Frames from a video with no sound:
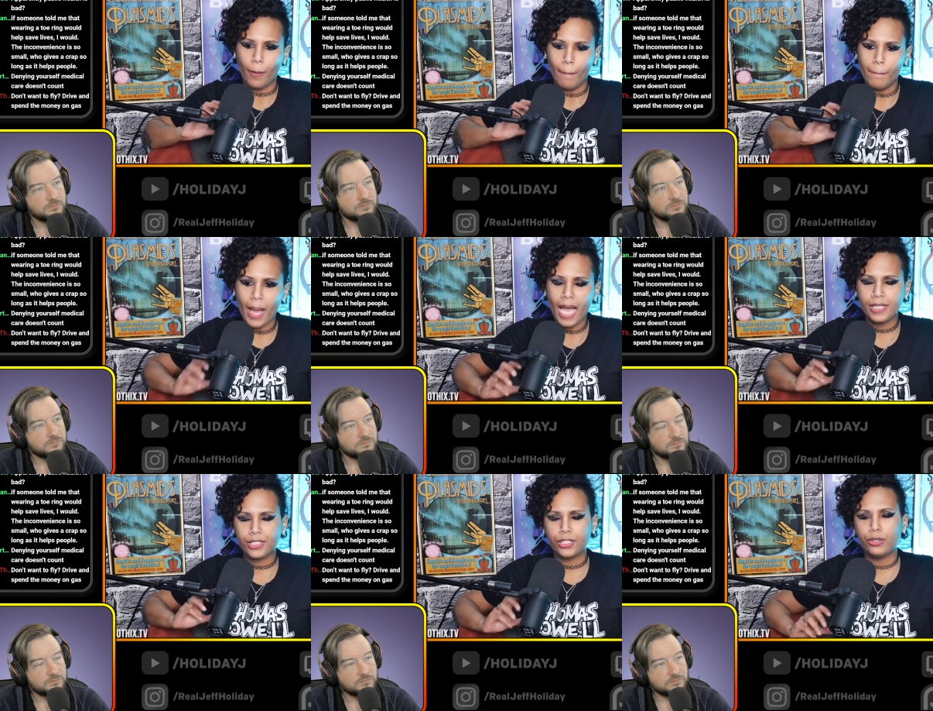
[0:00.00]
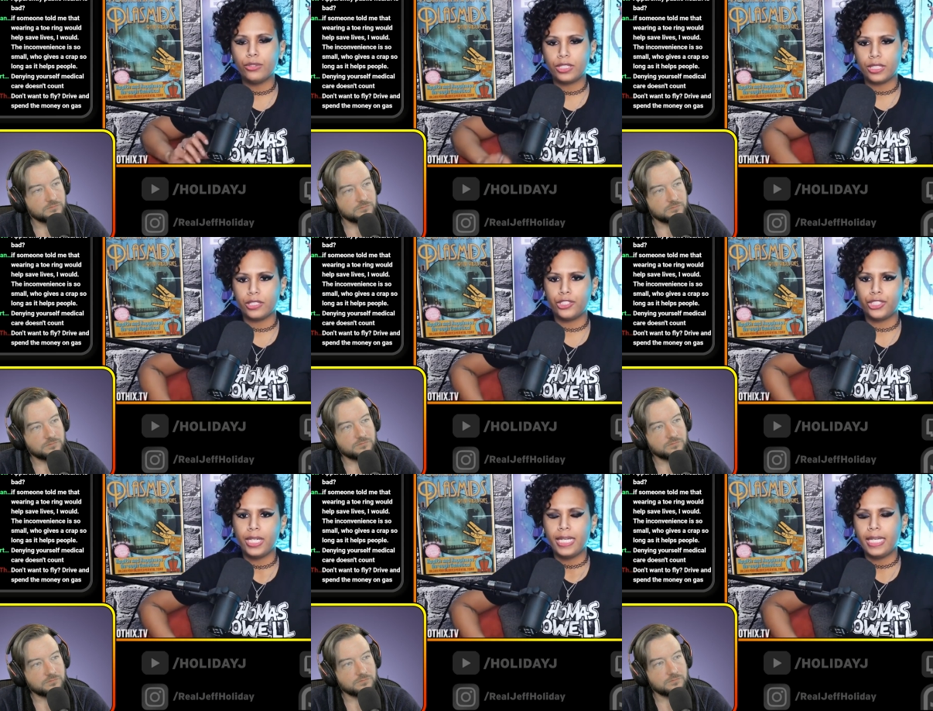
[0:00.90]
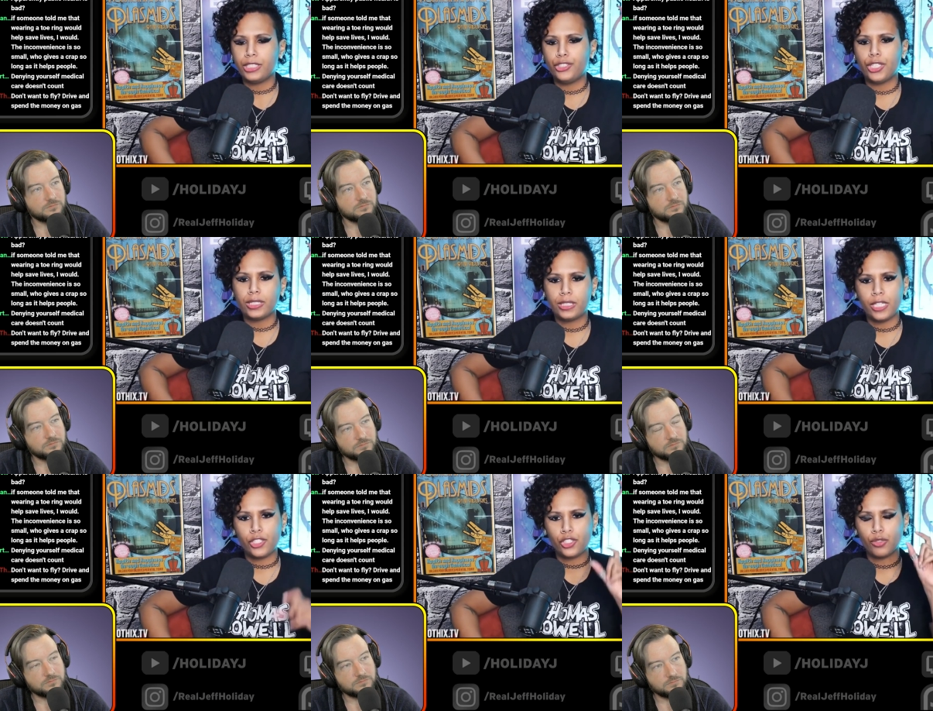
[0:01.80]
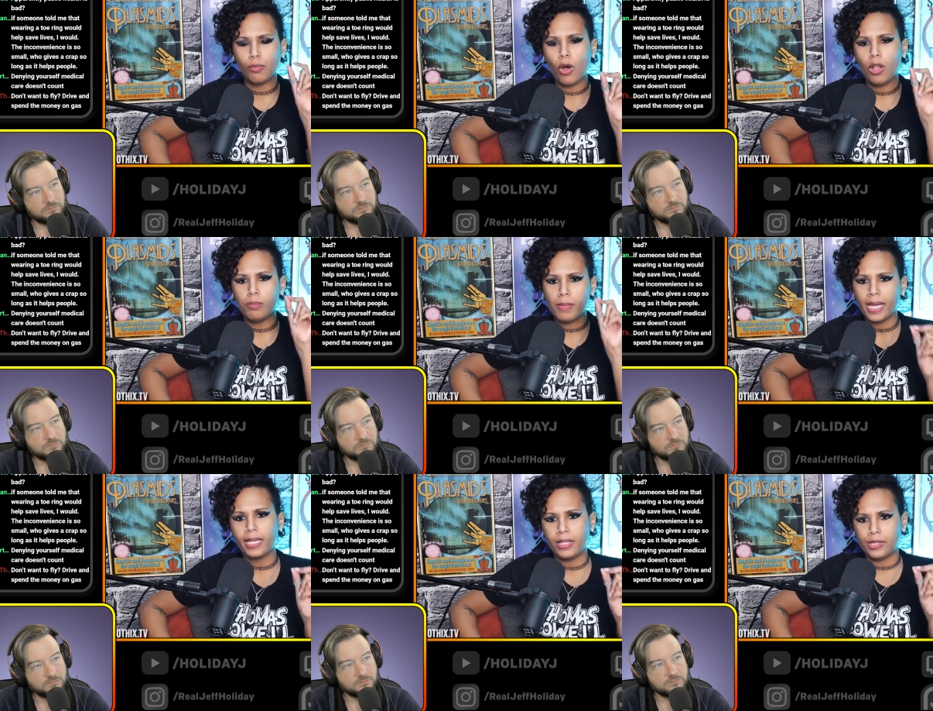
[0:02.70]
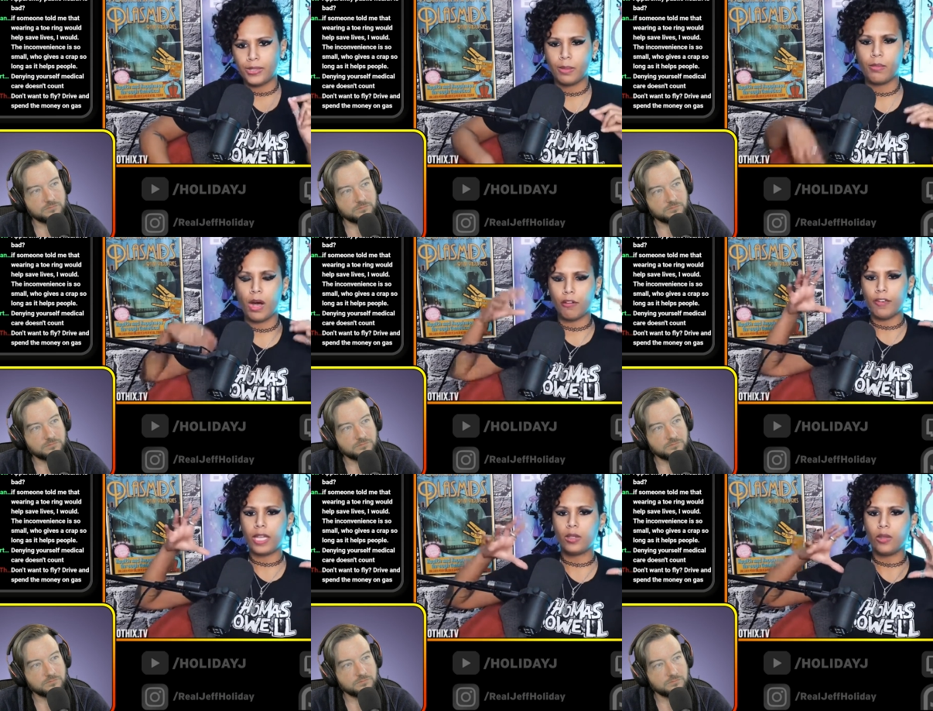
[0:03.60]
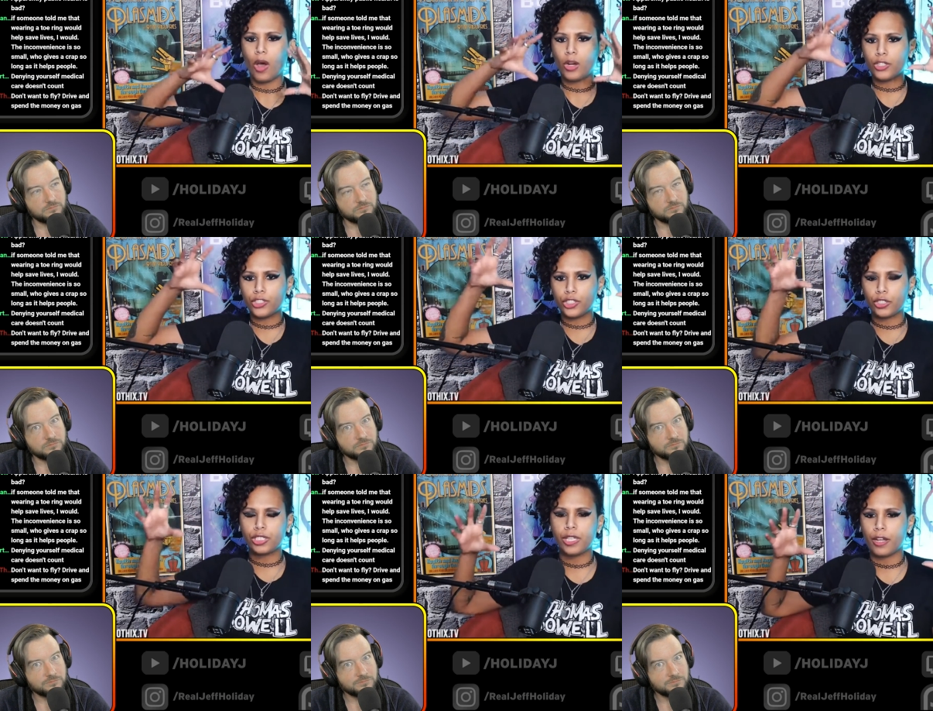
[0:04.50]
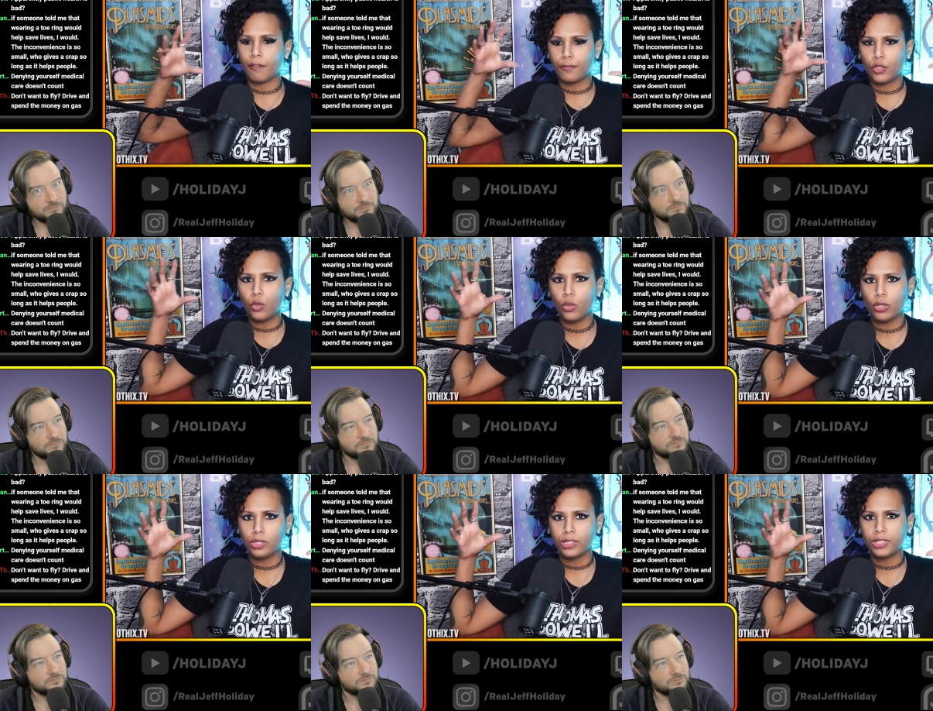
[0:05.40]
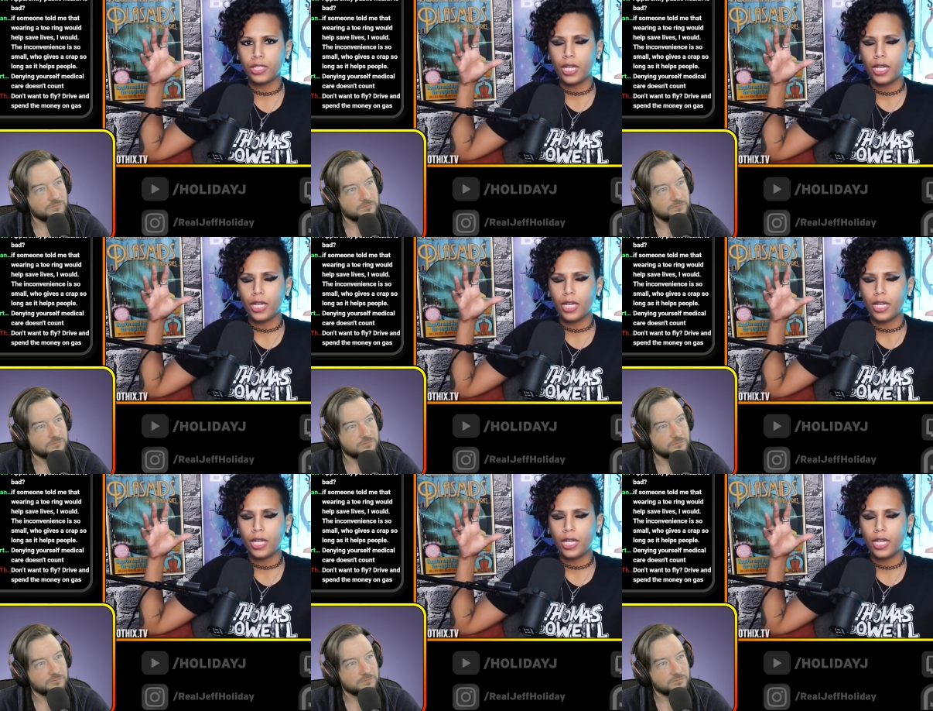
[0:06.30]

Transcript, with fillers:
Speaker 1: mask usage is just a small mechanism of a larger set of tools